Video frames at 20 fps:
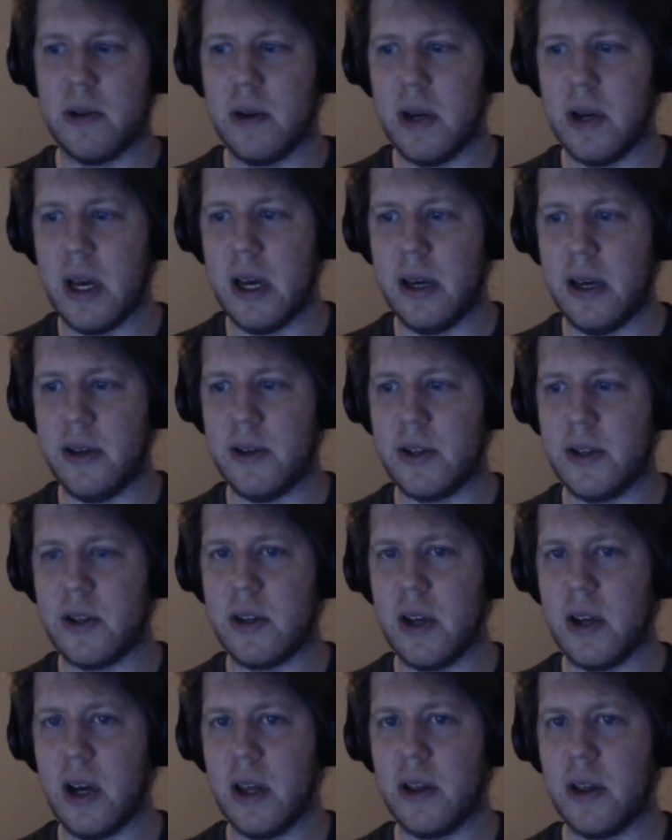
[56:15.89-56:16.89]
is
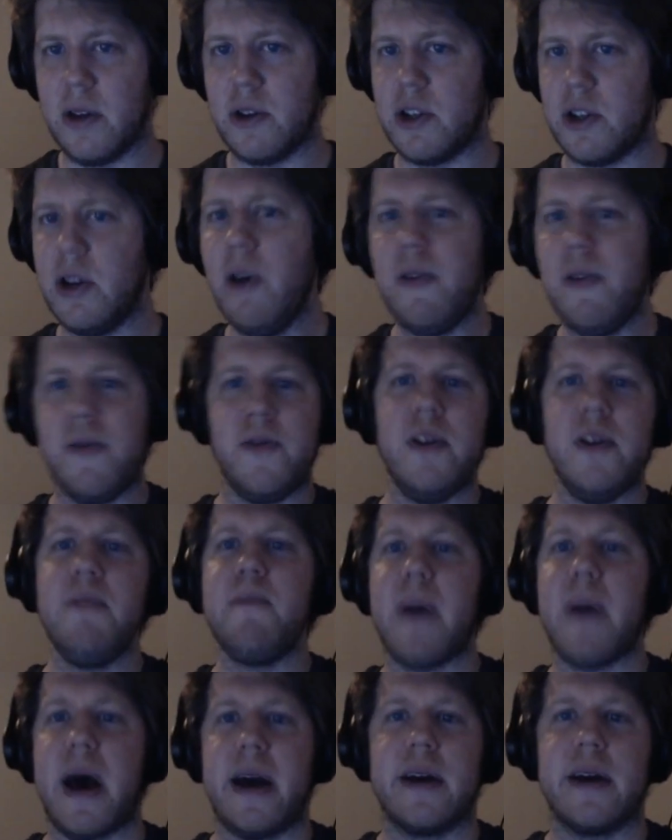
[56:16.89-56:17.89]
there's no
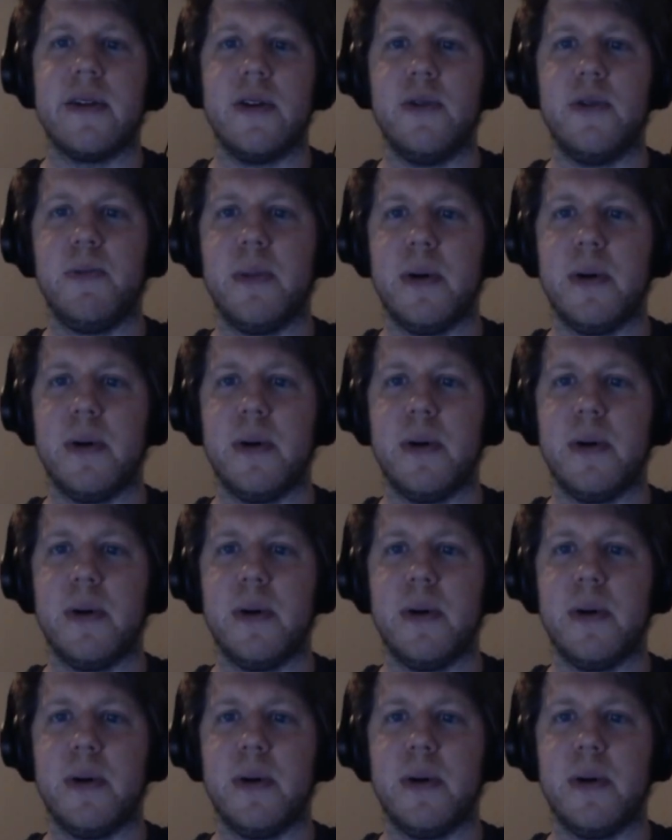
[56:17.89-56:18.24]
feedback loop.